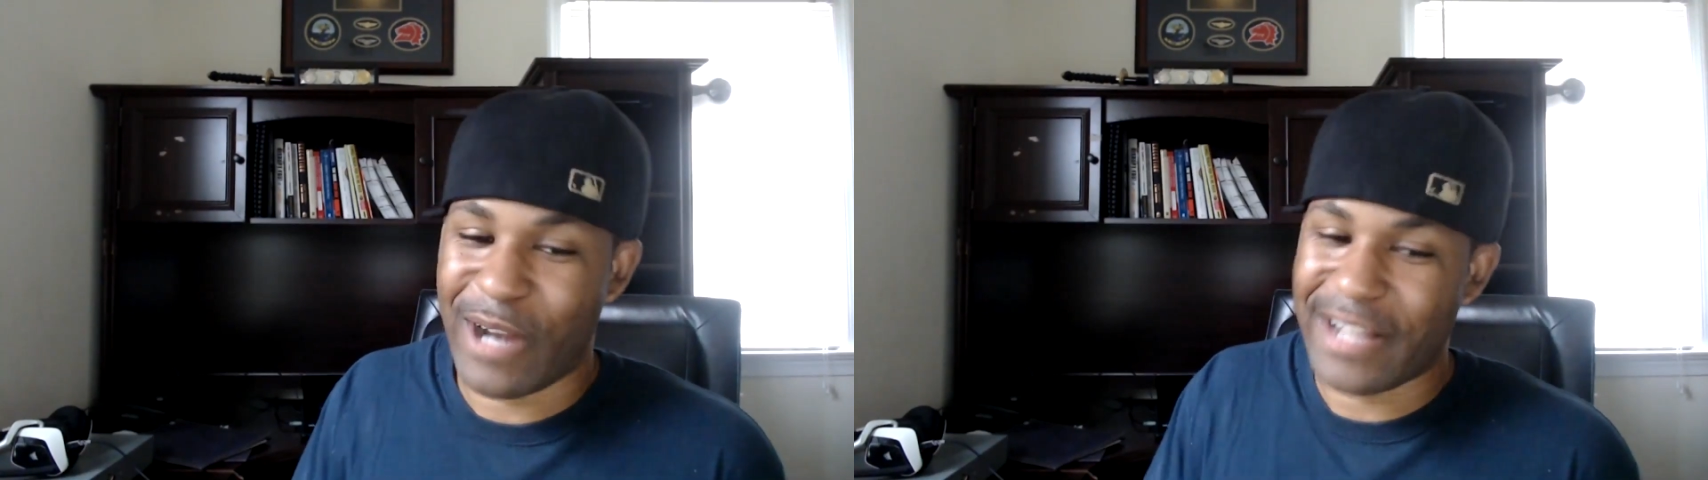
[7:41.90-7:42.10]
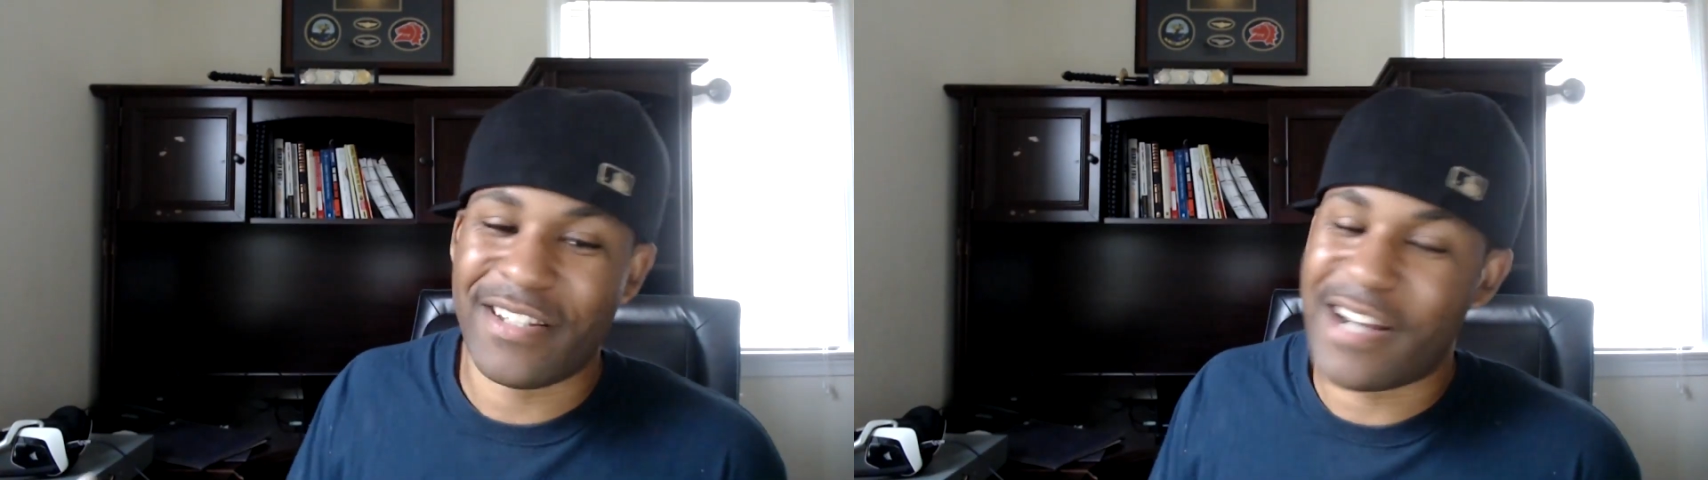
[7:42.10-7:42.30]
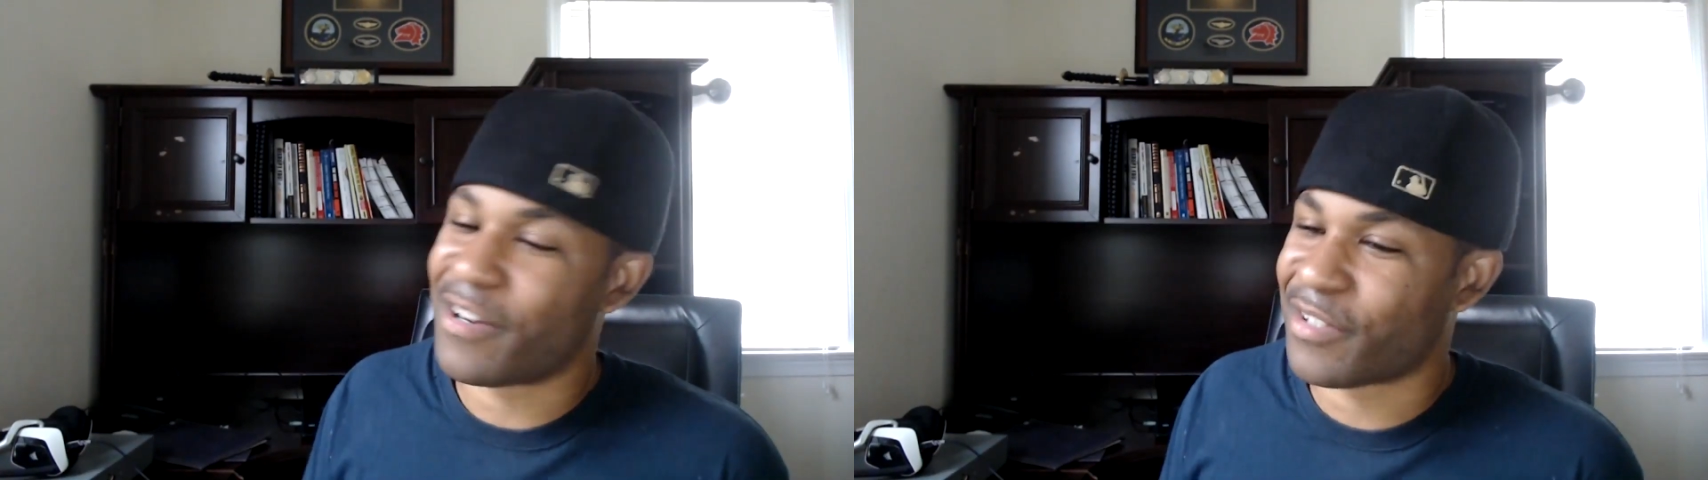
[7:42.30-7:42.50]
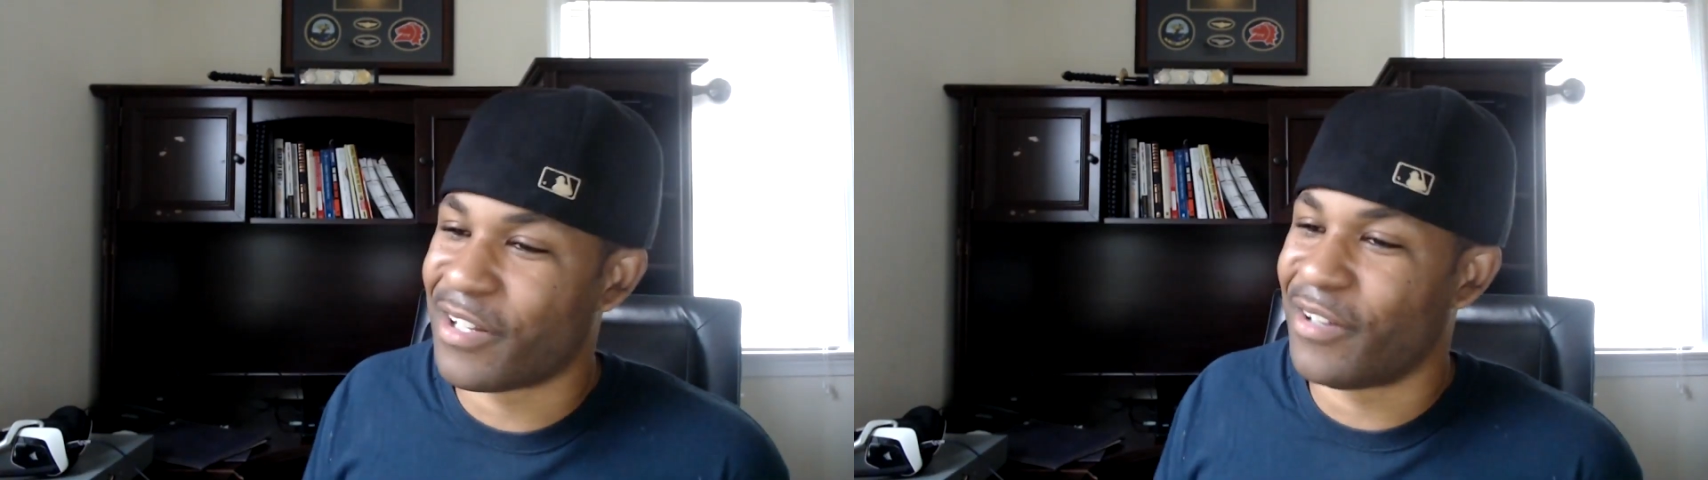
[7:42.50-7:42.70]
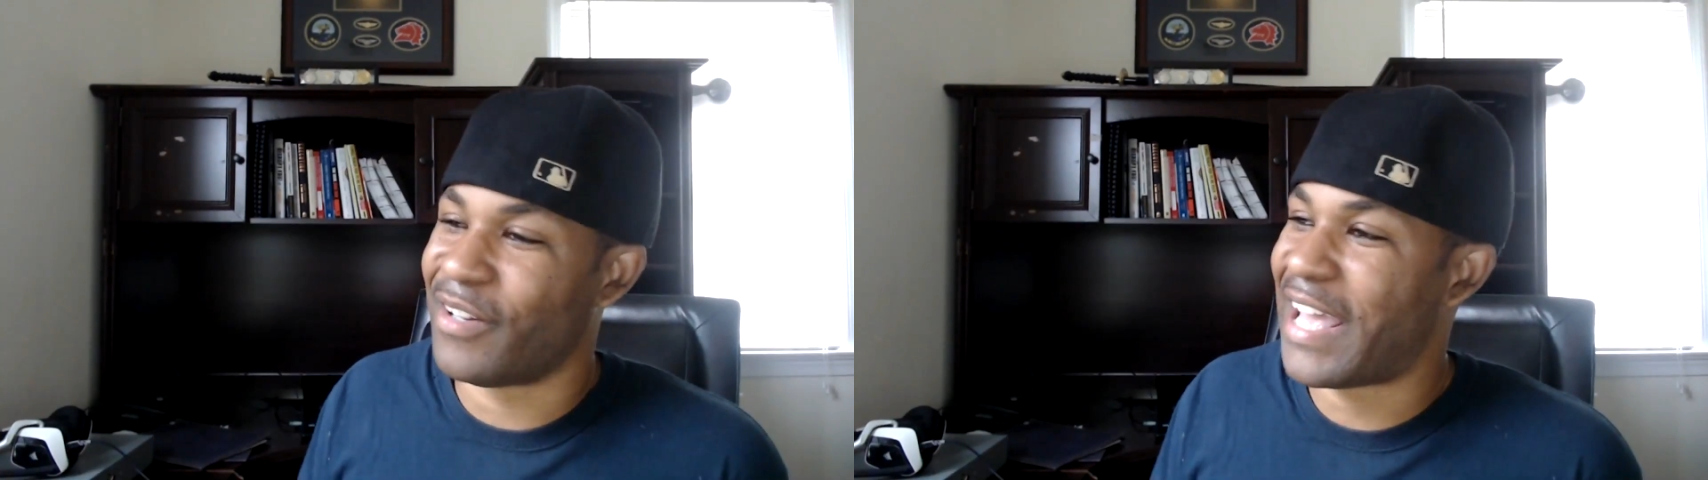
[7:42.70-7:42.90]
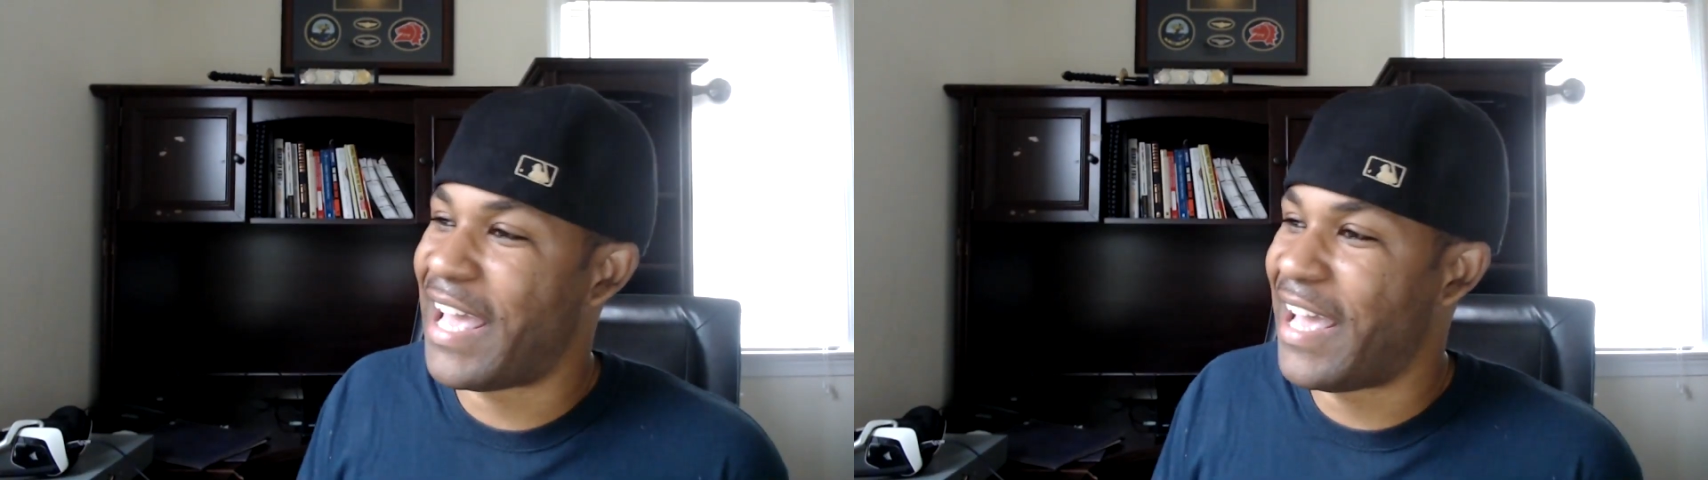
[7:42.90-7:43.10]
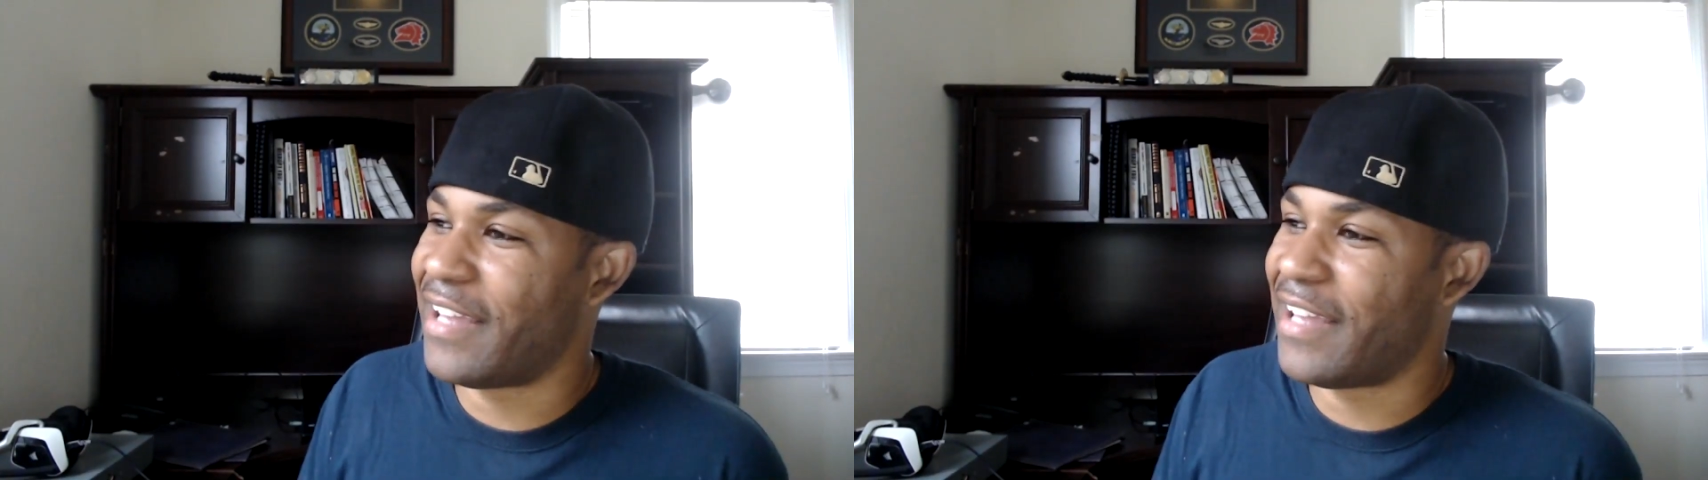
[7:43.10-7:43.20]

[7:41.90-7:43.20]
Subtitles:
right, 10 hours ago.